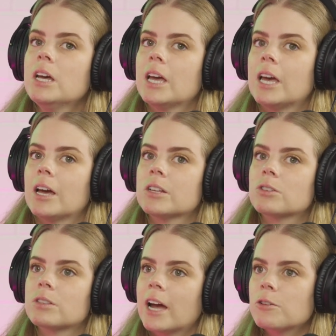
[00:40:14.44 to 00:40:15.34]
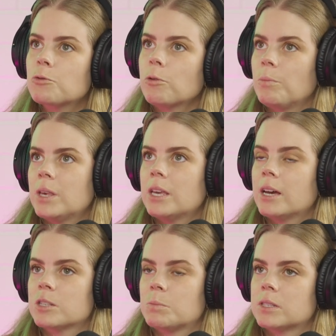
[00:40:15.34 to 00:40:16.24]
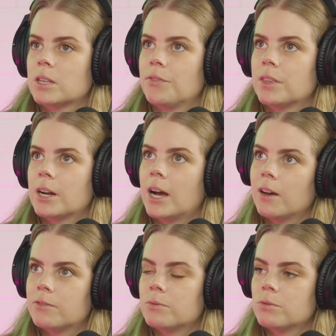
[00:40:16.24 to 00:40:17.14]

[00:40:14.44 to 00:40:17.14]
So that for me has been something that I've